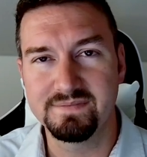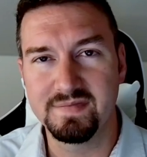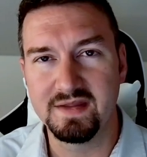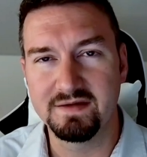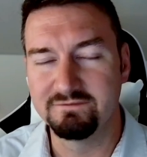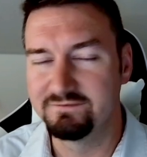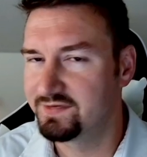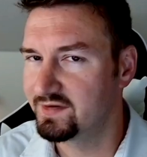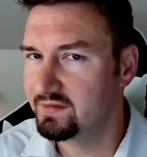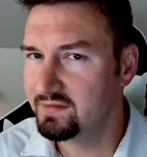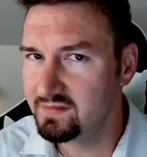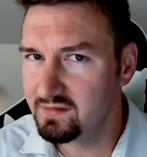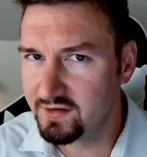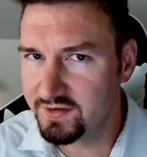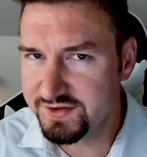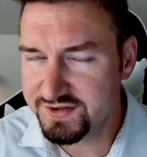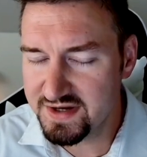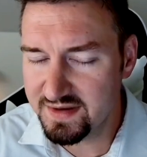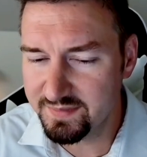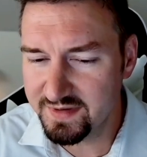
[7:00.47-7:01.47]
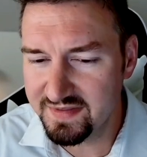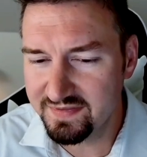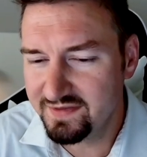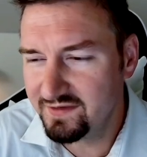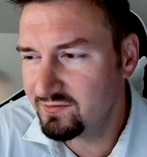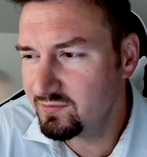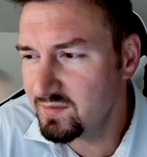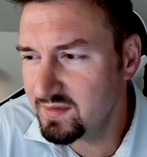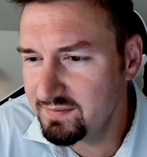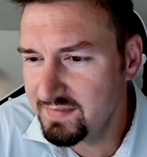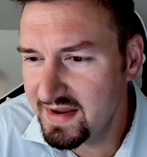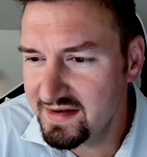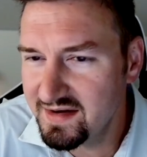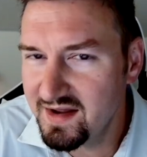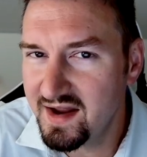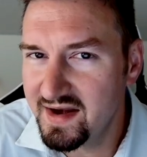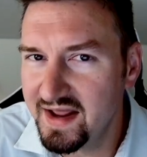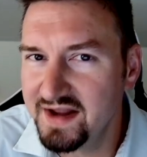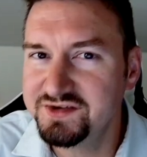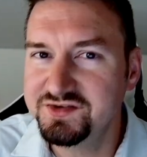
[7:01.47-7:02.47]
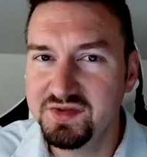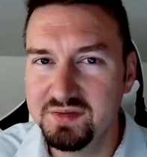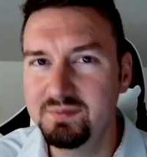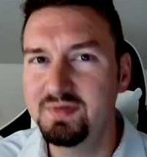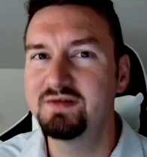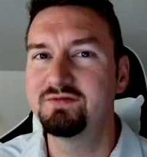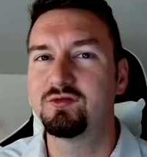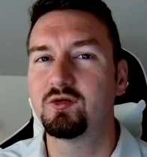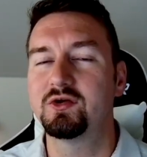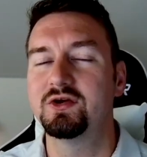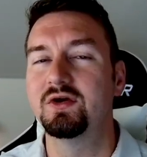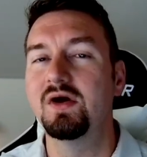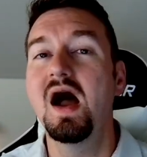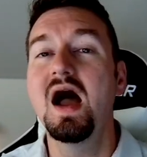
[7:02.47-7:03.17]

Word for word: very large company, this one may not actually be for you.